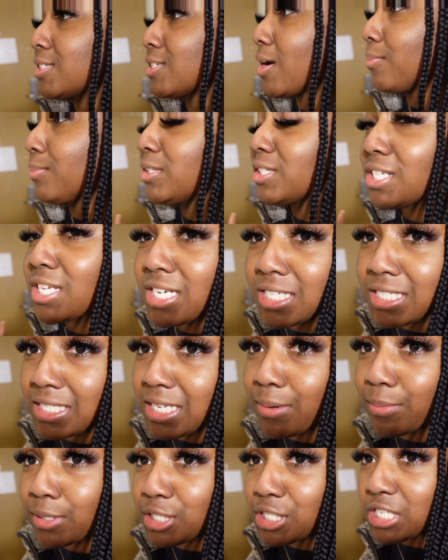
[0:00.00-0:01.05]
So I'm just going to
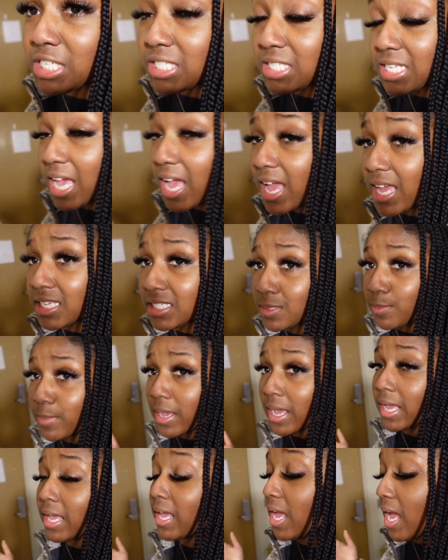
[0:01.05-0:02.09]
see what she says,
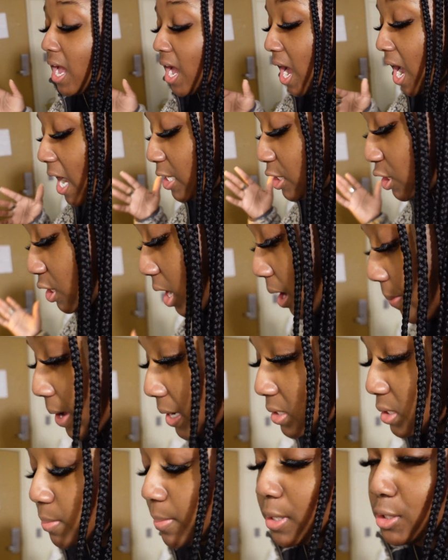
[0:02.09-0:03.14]
but I just got
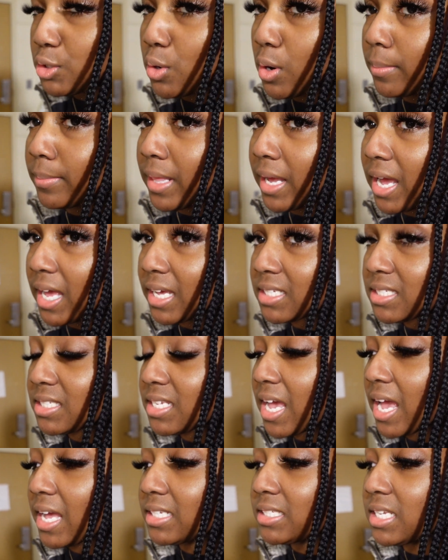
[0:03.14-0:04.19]
back to my dorm. Like I
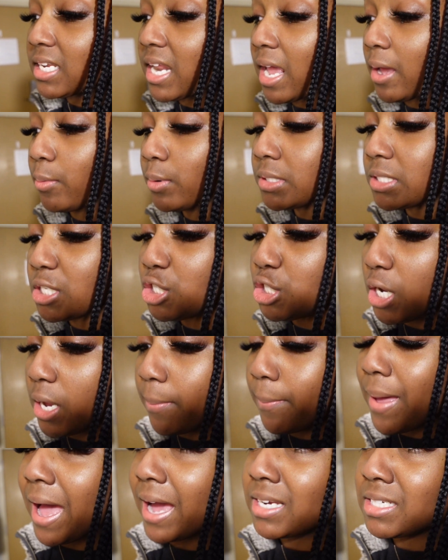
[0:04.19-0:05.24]
said, today was a
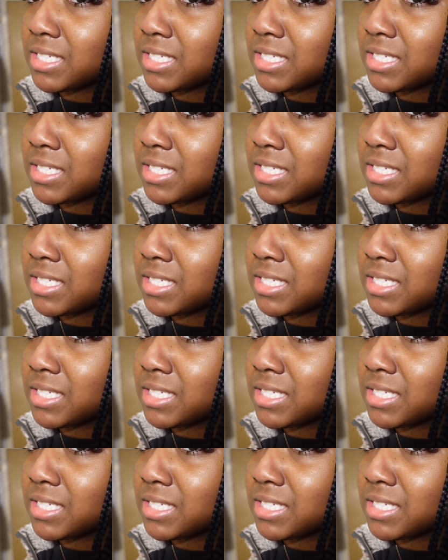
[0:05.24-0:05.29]
jam-packed